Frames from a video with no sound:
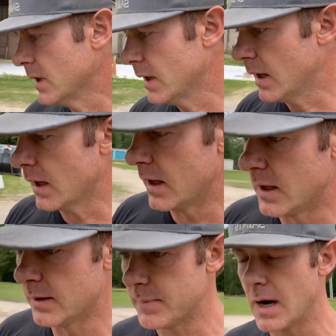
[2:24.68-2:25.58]

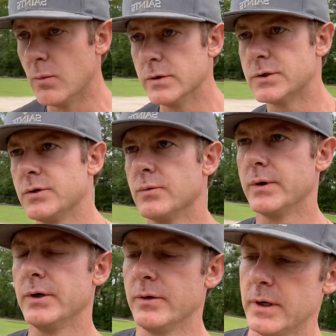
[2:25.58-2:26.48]
I went to the
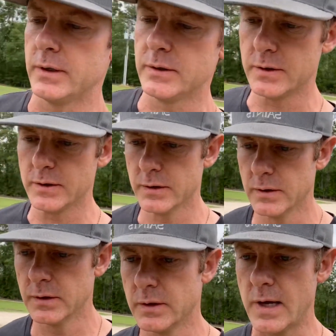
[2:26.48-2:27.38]
rear end.
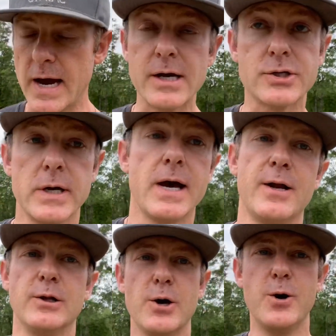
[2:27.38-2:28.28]
I actually had a
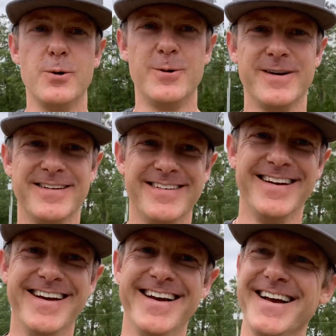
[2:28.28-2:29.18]

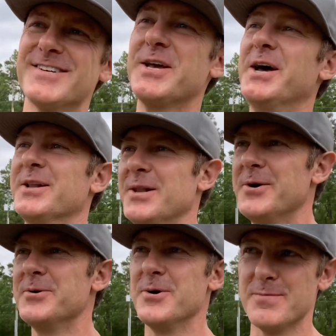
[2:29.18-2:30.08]

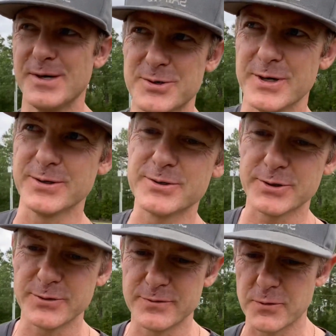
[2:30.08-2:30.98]
load on my trailer
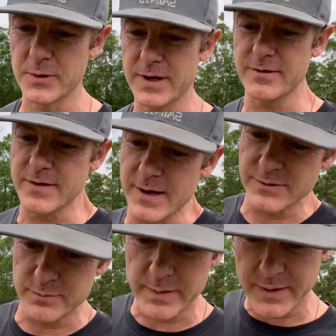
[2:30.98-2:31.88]
too,
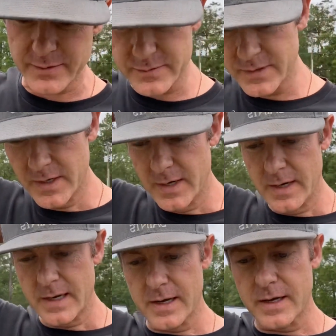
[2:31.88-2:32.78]
48,000 pounds,
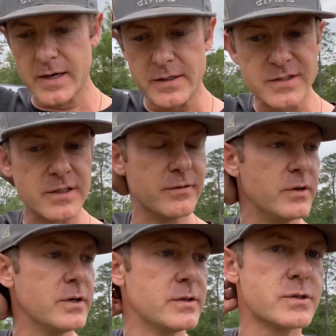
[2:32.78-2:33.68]
and I
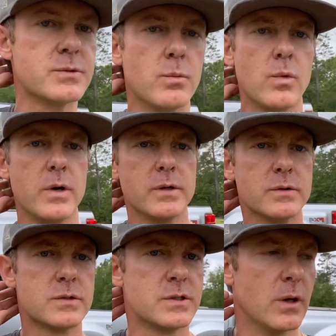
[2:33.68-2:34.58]
delivered it this morning.
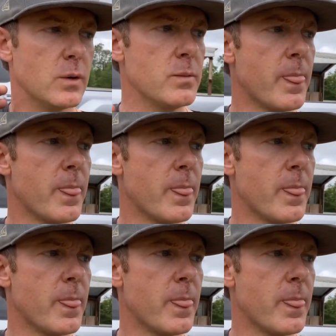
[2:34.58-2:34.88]
So